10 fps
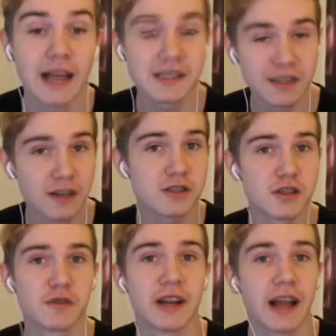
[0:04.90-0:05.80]
As seen on
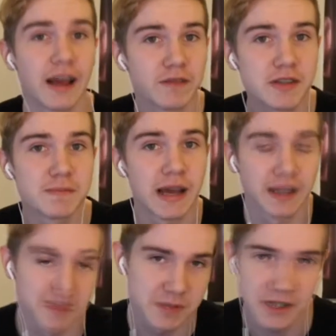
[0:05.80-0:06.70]
screen, I have this
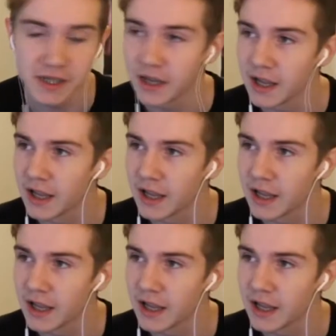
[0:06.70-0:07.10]
Madlib sheet,